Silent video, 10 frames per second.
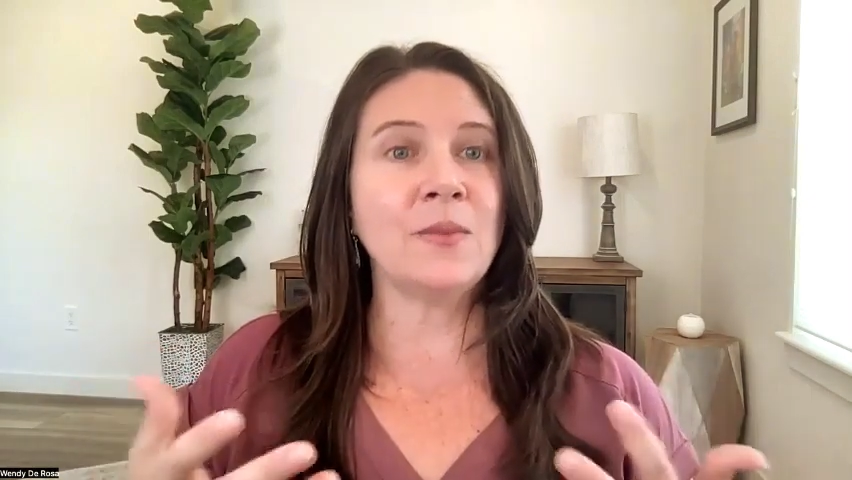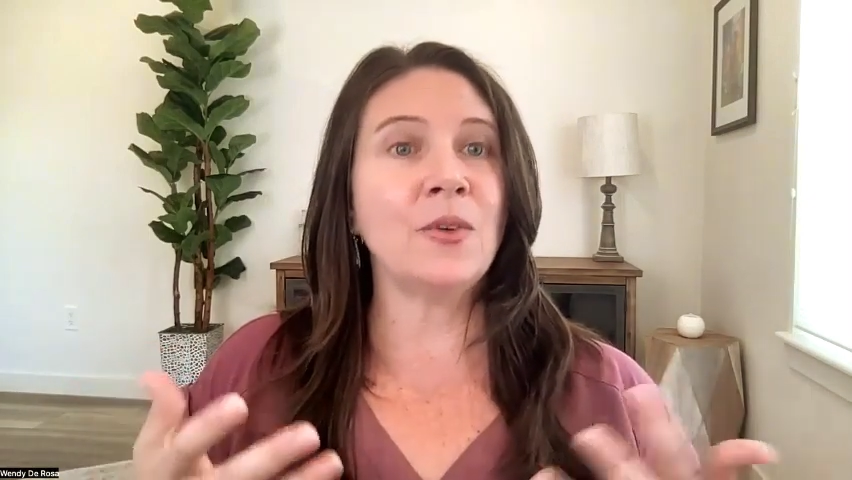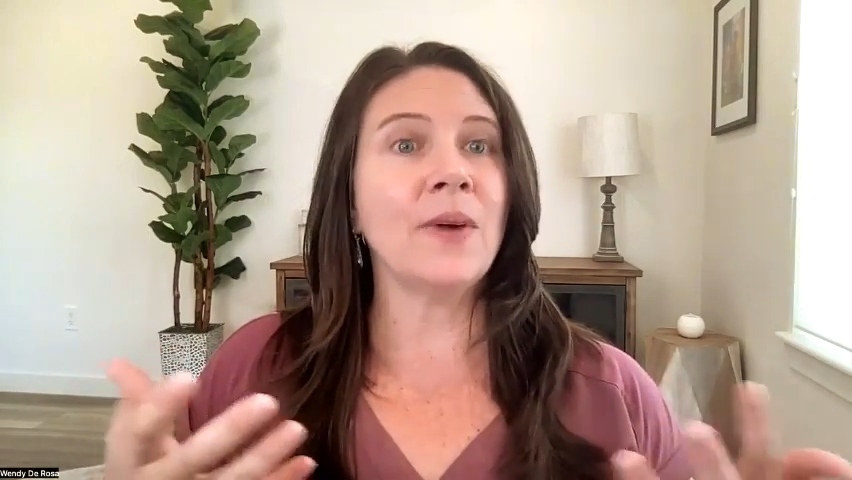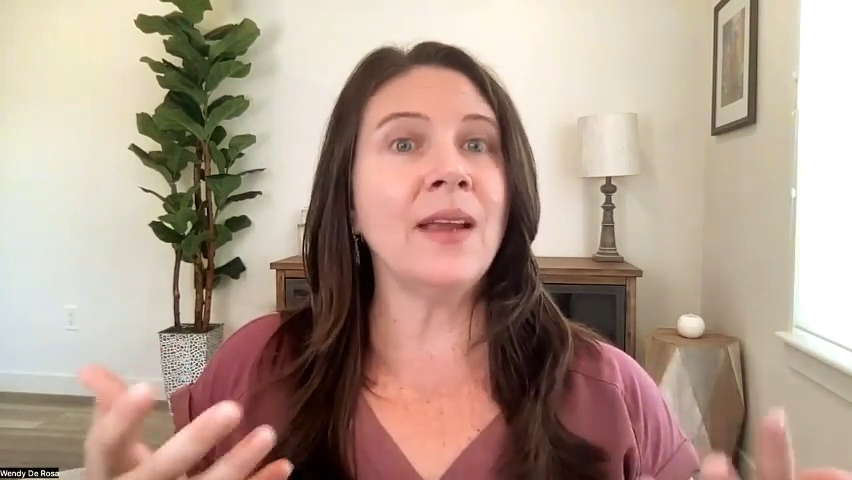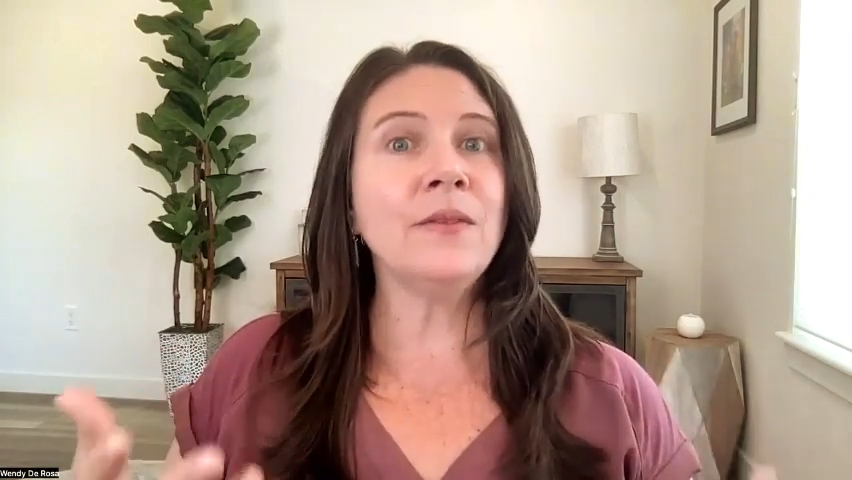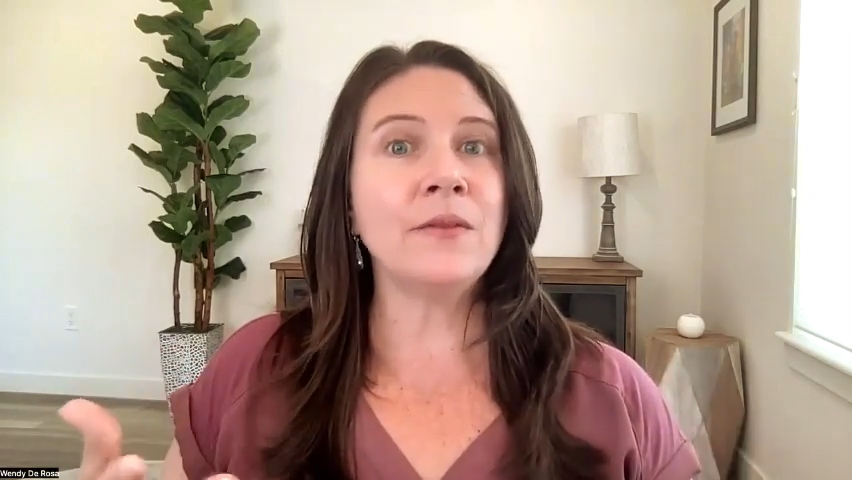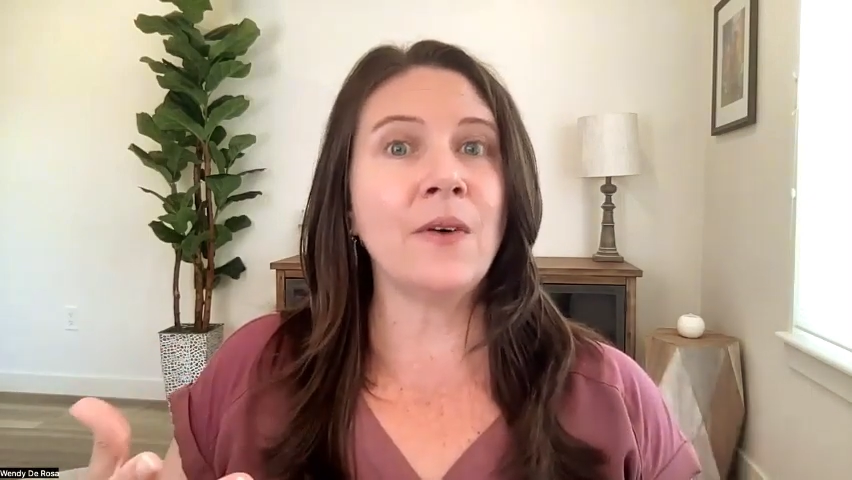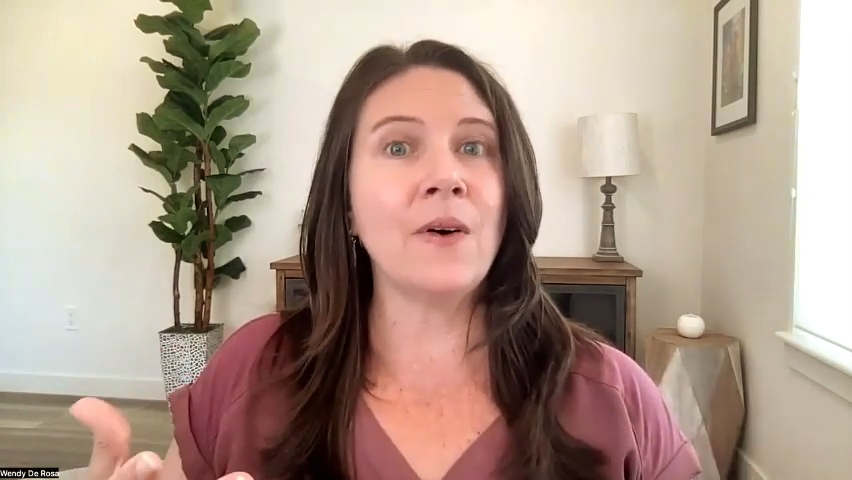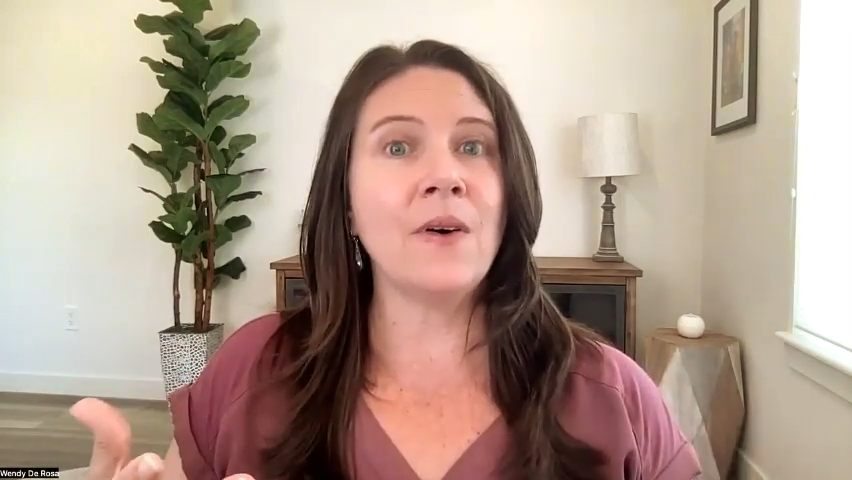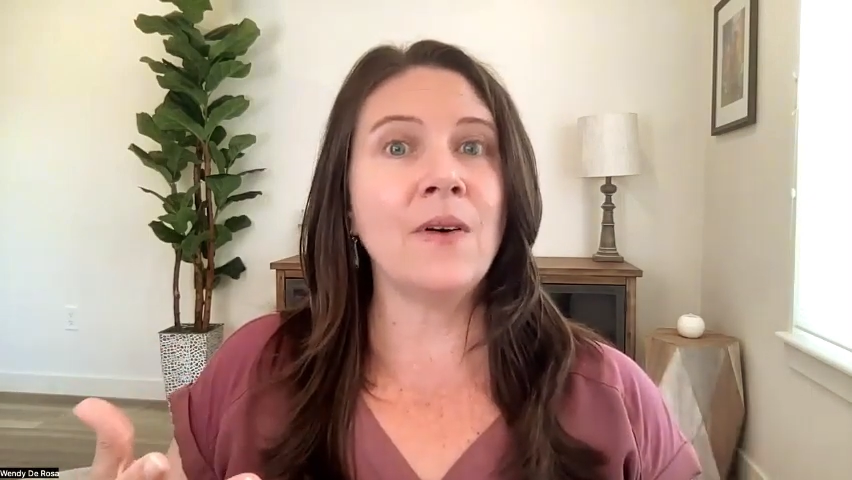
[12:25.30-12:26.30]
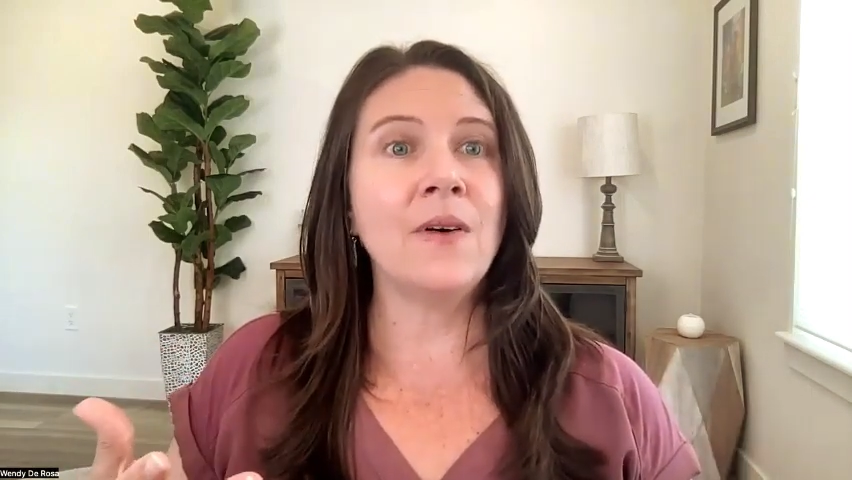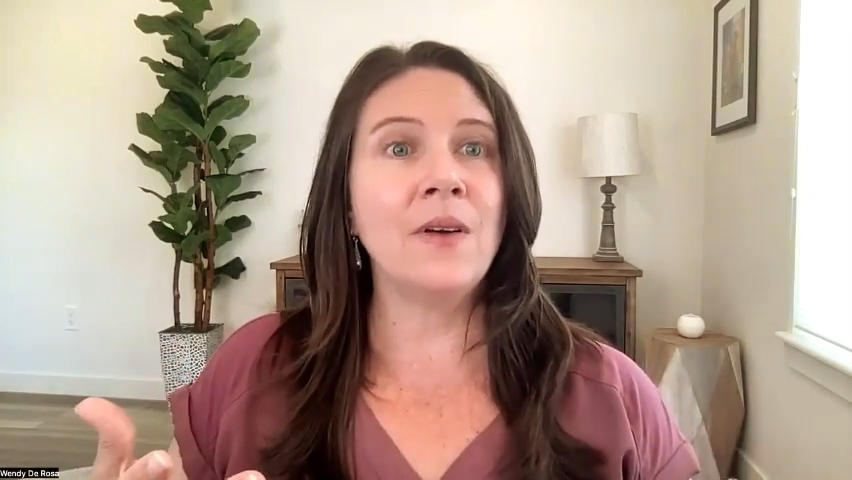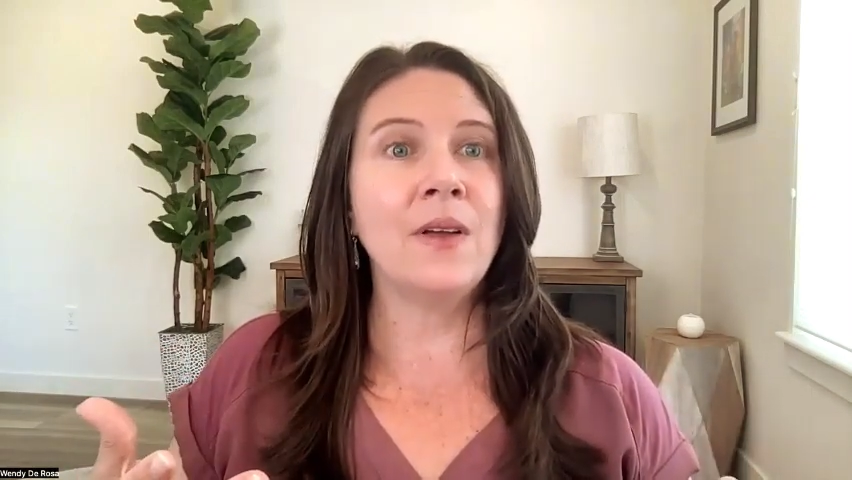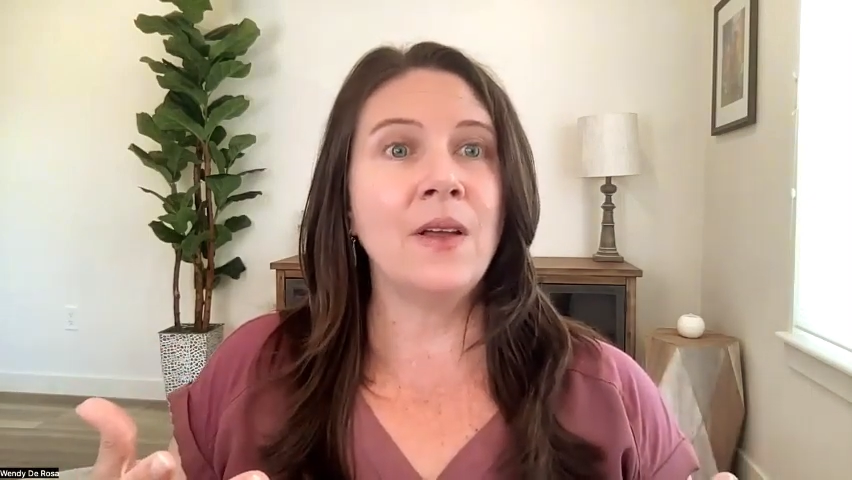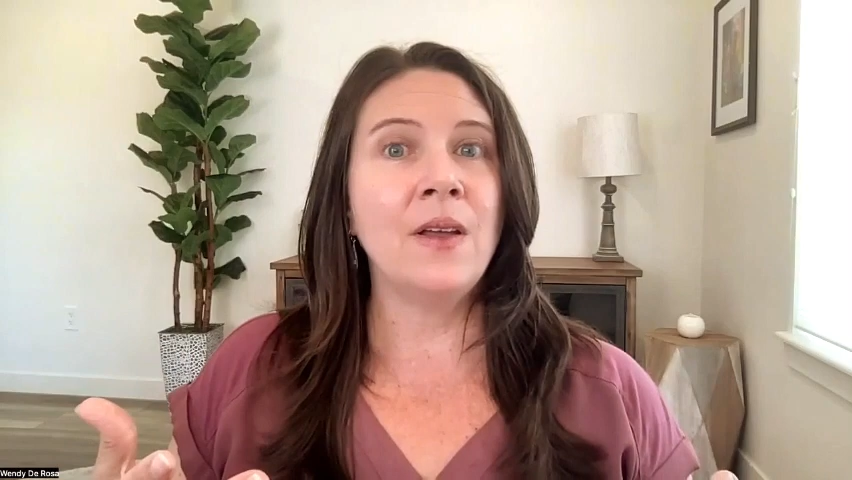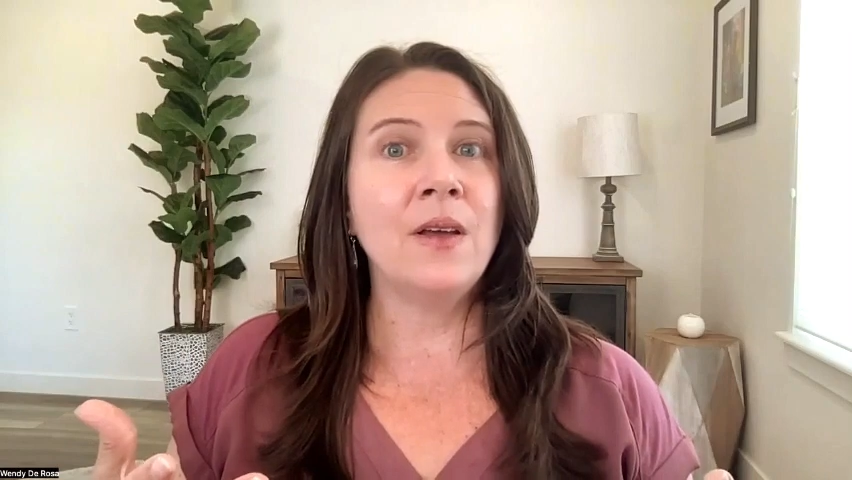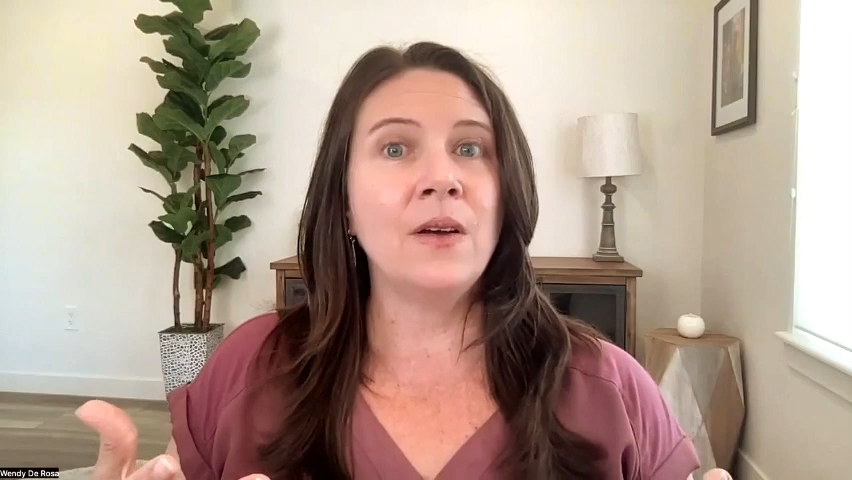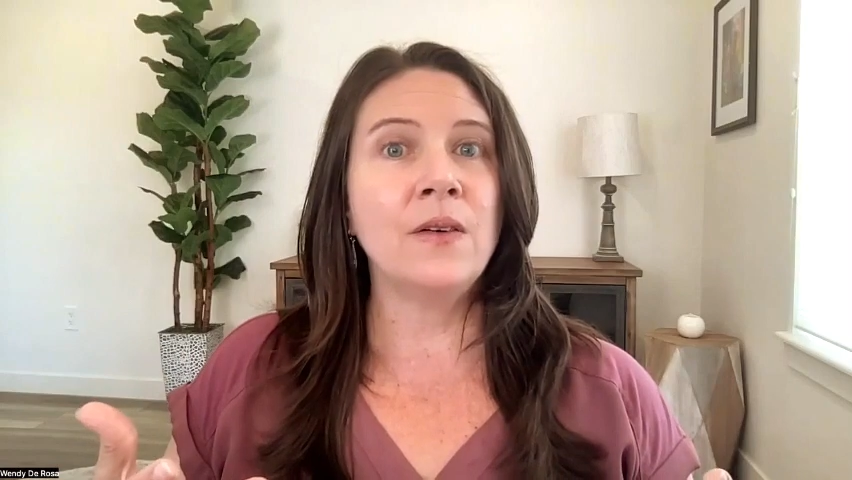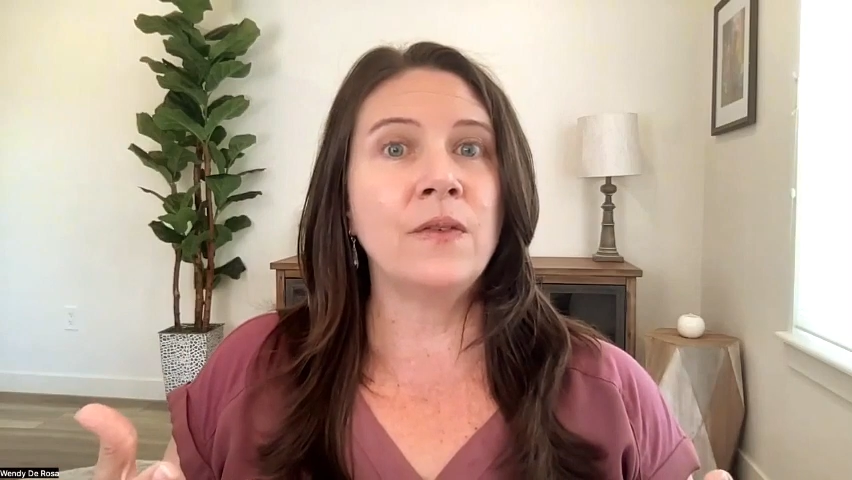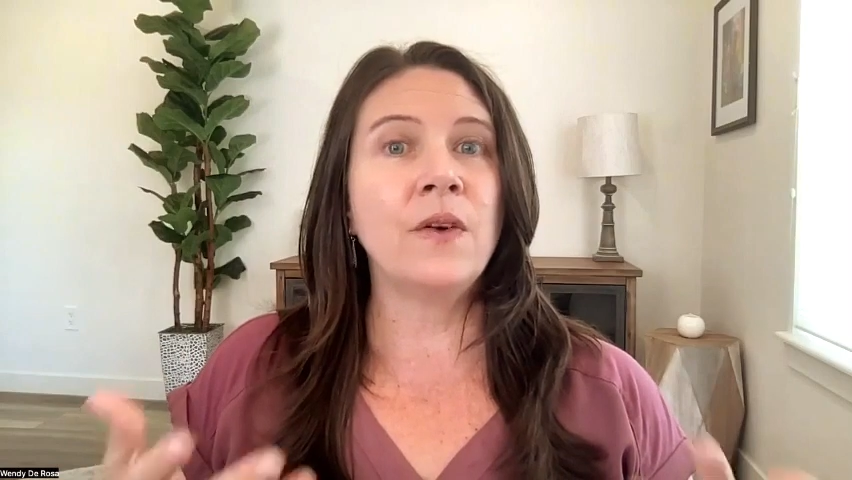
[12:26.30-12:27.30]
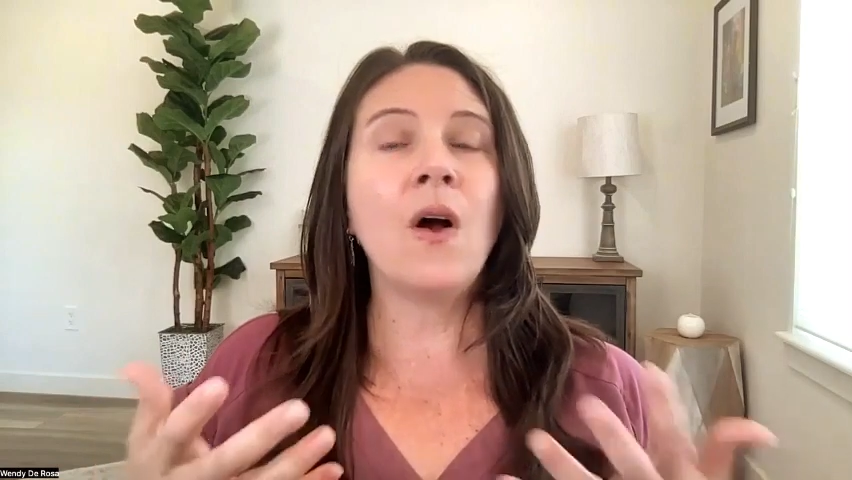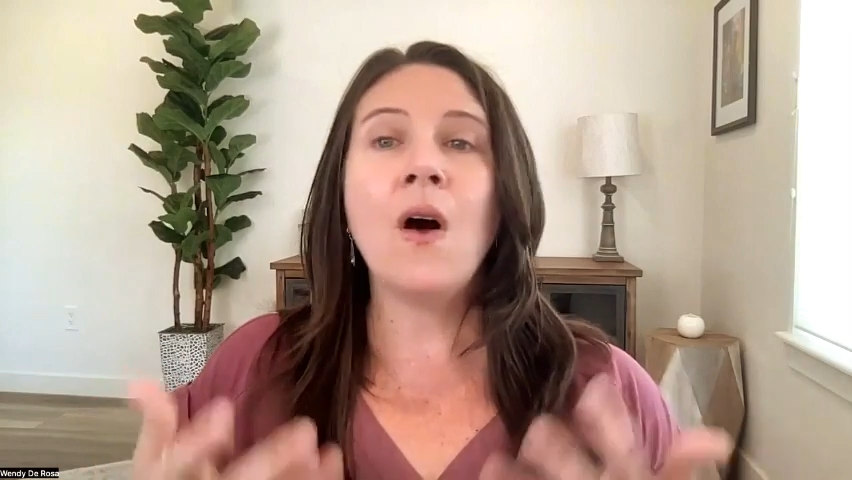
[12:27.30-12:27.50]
grateful for